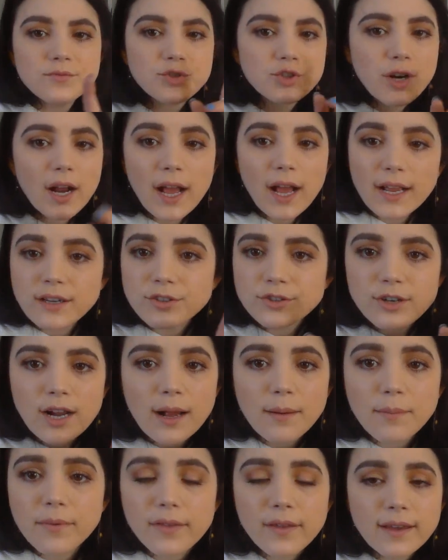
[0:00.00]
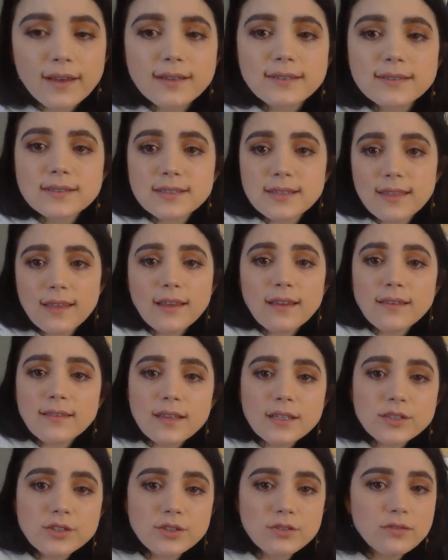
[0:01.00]
drag and drop things
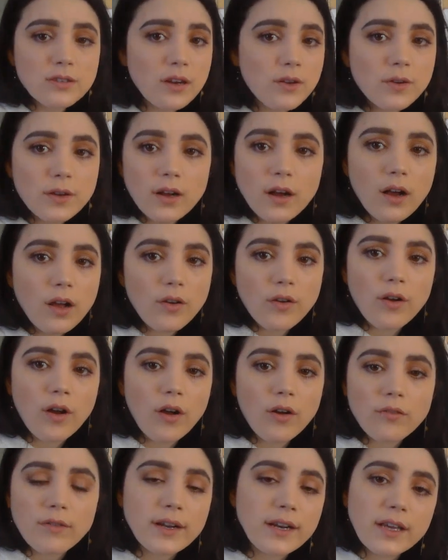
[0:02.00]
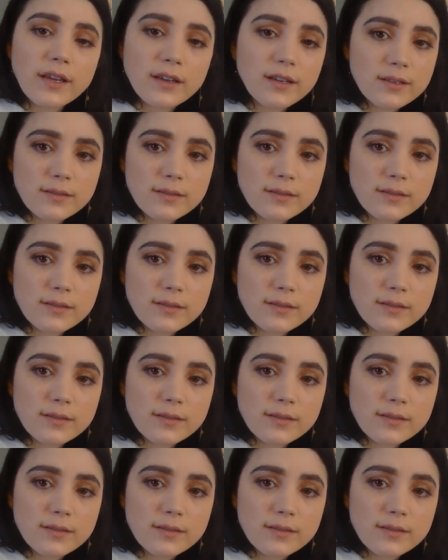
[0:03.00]
thinking that you know it all already,